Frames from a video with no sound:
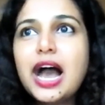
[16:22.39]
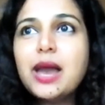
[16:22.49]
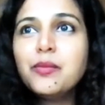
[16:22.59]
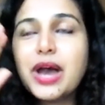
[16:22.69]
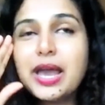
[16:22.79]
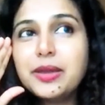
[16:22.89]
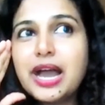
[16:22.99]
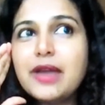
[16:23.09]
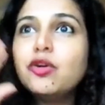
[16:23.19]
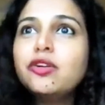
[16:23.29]
I
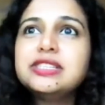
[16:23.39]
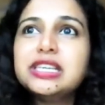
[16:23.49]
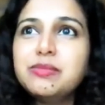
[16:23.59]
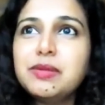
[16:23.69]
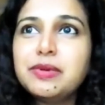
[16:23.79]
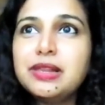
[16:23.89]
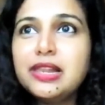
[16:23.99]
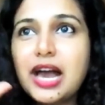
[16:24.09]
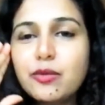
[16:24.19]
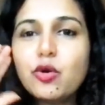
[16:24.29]
want to see people I